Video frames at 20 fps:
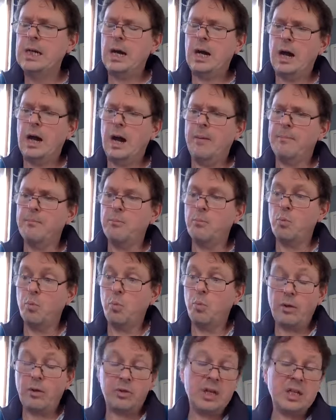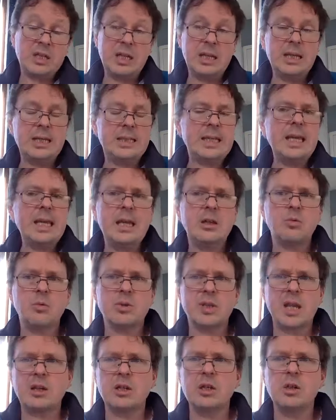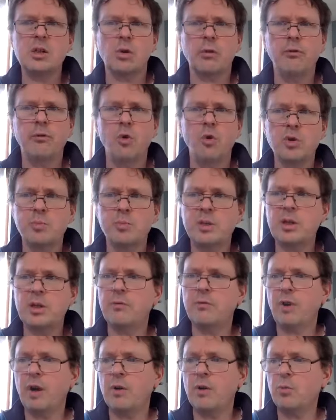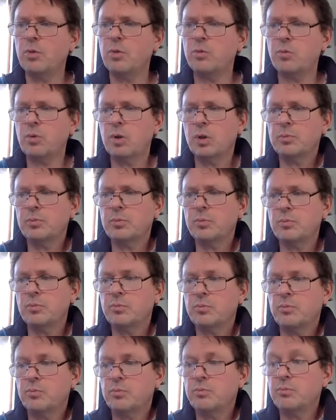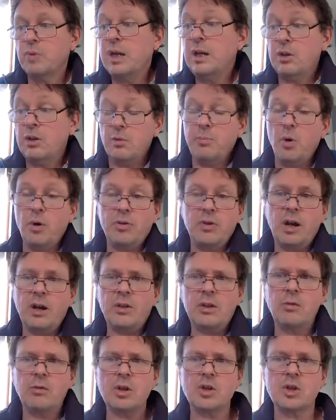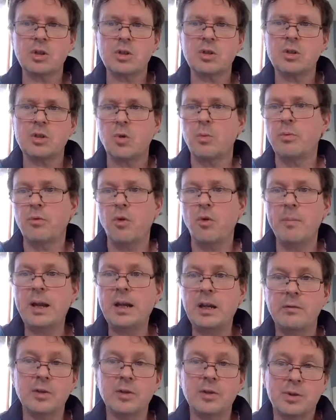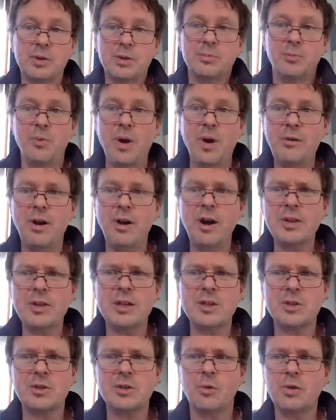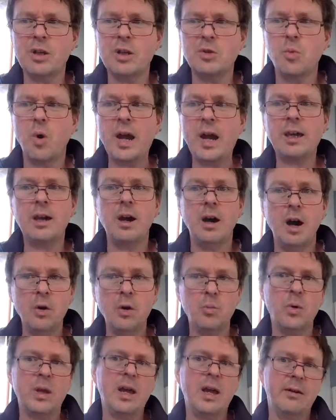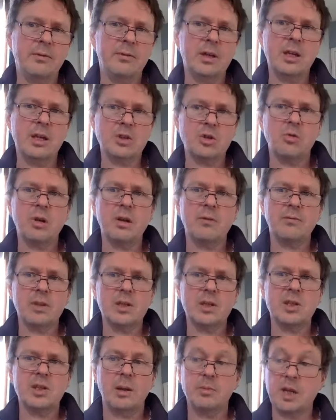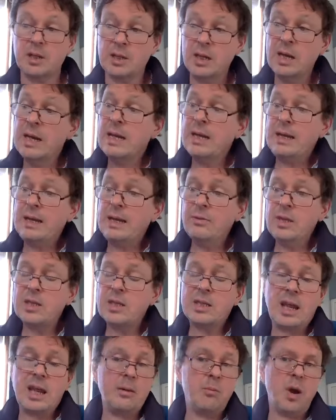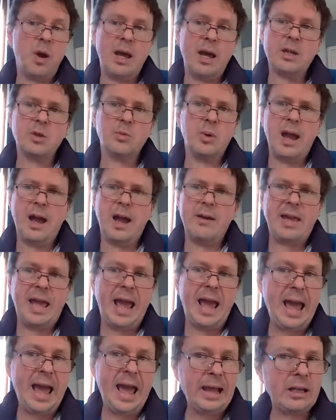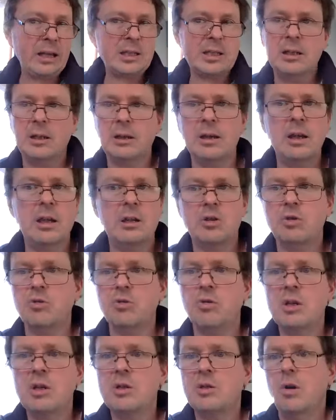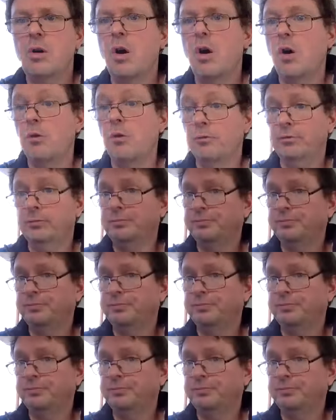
one of the things that it did was actually sort of force me to confront with, well, really the point that I think Richard saw before many of us, which is, where are the historians? Why can't we have a history of this subject in the same way as we have excellent histories of